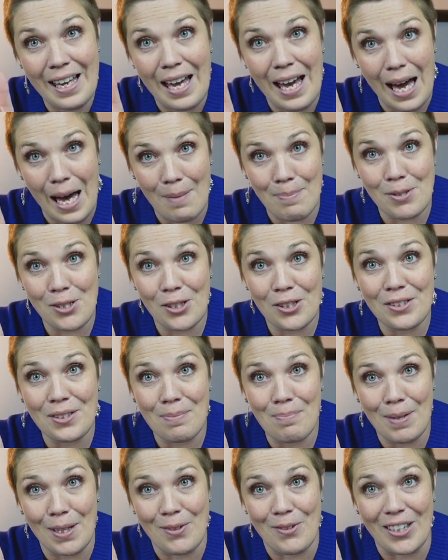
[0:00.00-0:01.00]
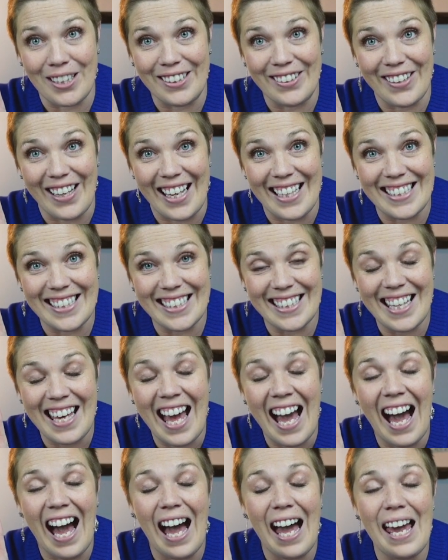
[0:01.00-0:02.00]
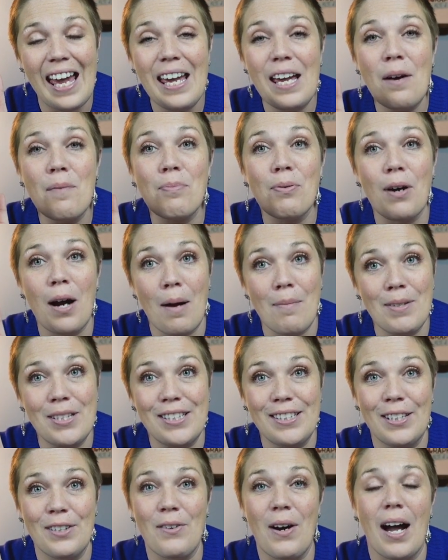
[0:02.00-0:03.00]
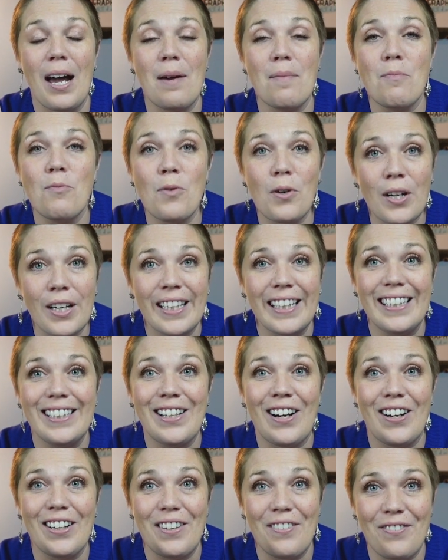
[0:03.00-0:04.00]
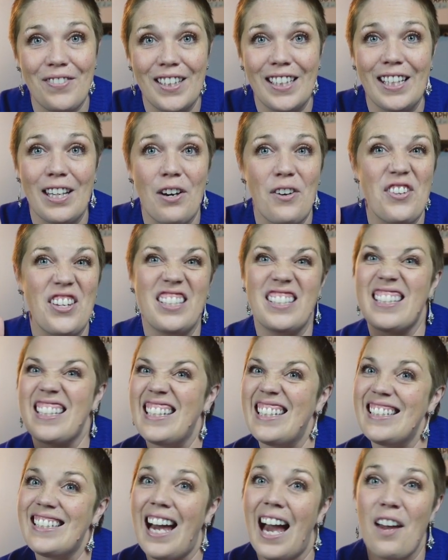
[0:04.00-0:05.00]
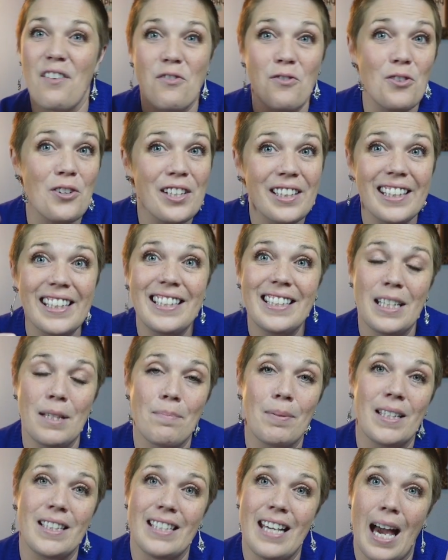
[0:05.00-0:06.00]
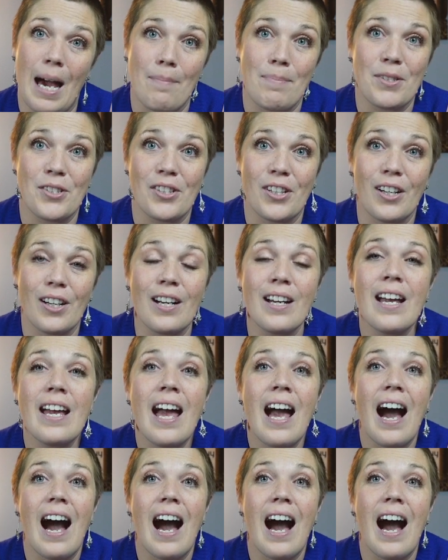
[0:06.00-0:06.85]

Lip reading: Aperture is a big one, you guys. I promise you, I am working on a video that's gonna dive really deep into aperture.